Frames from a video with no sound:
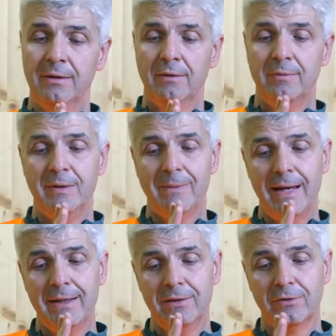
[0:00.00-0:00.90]
the more you
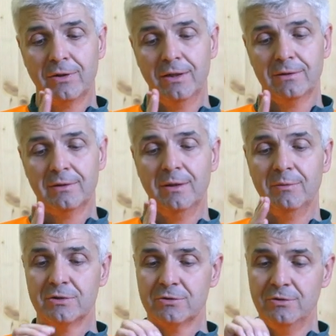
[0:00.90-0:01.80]
file down the
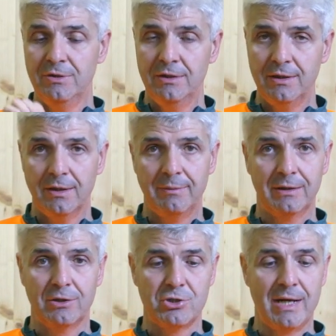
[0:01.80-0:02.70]
cutting tooth, the
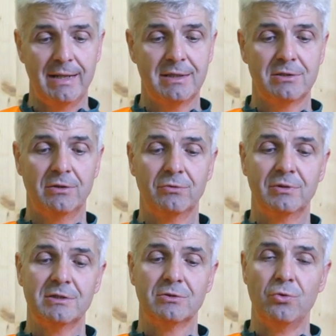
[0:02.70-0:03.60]
lower it will
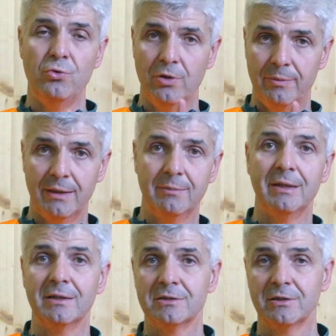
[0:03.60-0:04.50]
become, and in
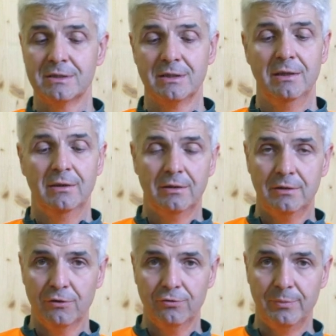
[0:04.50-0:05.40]
contrast,
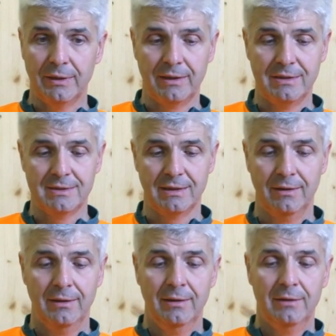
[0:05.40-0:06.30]
the higher the
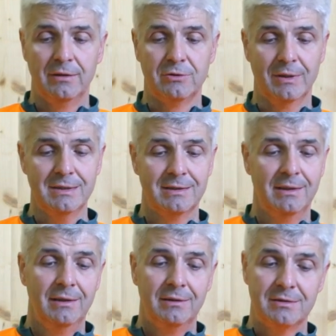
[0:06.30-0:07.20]
raker will become.
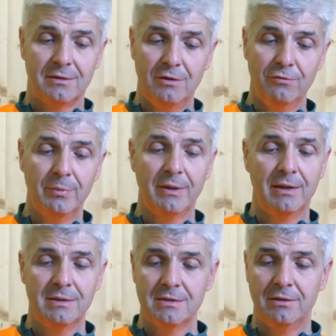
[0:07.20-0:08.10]
This
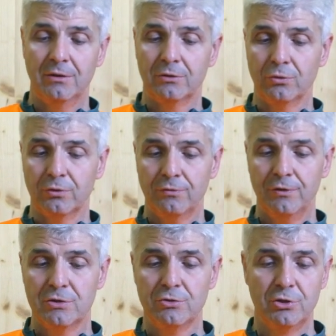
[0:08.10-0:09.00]
means that this
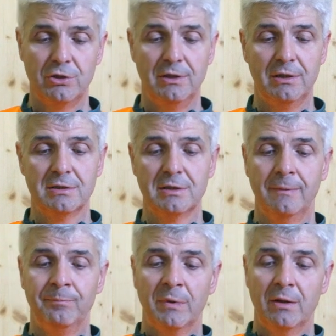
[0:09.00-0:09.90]
depth gauge, which
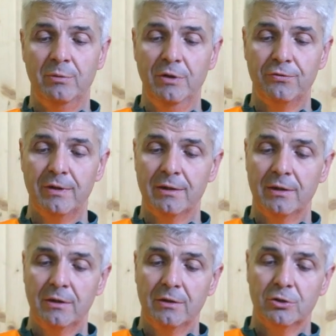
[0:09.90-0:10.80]
is responsible
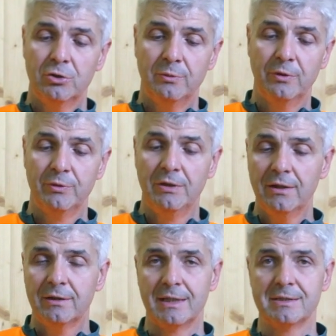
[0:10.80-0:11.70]
for the thickness of the
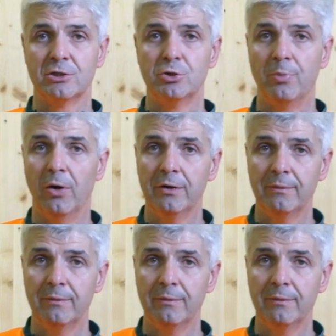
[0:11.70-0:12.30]
wood chipping,